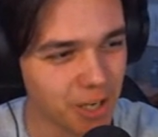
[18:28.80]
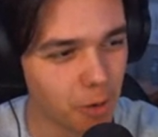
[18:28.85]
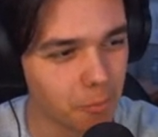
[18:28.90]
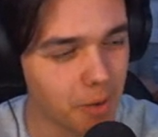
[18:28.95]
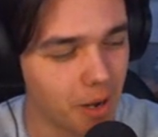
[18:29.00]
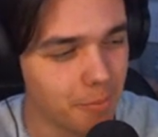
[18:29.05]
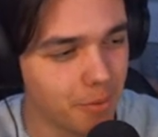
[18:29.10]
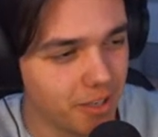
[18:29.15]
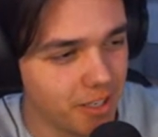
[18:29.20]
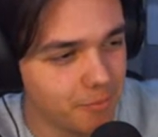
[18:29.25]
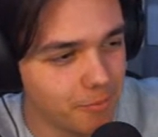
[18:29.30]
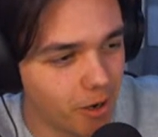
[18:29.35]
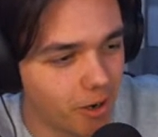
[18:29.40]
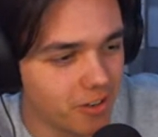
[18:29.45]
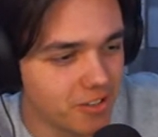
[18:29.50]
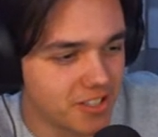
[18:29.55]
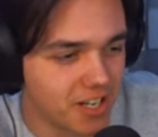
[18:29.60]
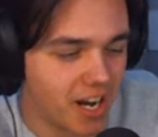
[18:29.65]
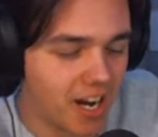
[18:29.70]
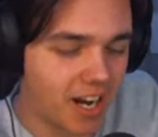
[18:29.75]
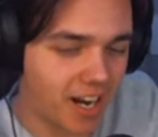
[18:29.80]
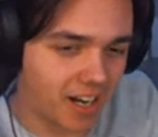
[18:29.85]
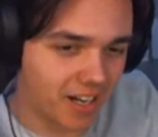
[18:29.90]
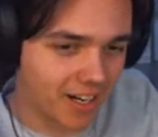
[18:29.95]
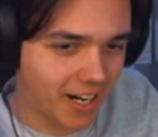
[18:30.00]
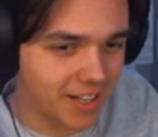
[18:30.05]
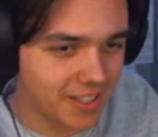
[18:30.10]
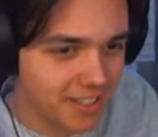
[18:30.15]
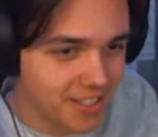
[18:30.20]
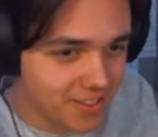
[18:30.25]
no member emotes. Ah,
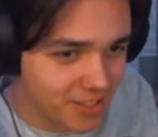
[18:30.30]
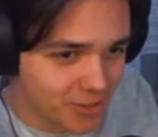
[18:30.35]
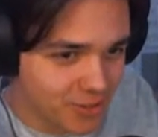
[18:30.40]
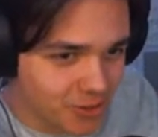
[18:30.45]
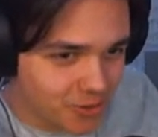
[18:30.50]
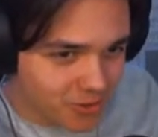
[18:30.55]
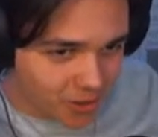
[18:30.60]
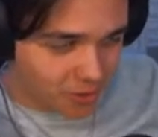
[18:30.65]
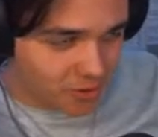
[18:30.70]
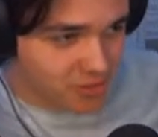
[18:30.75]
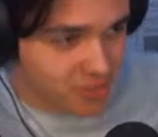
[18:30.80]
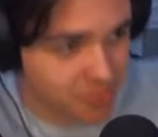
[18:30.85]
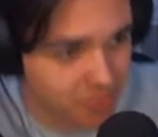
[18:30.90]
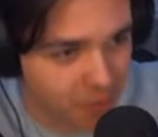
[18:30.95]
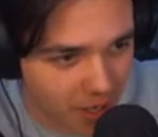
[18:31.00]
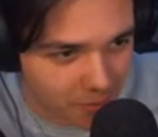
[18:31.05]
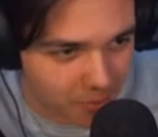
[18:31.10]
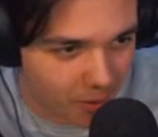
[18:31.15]
I need to do those. My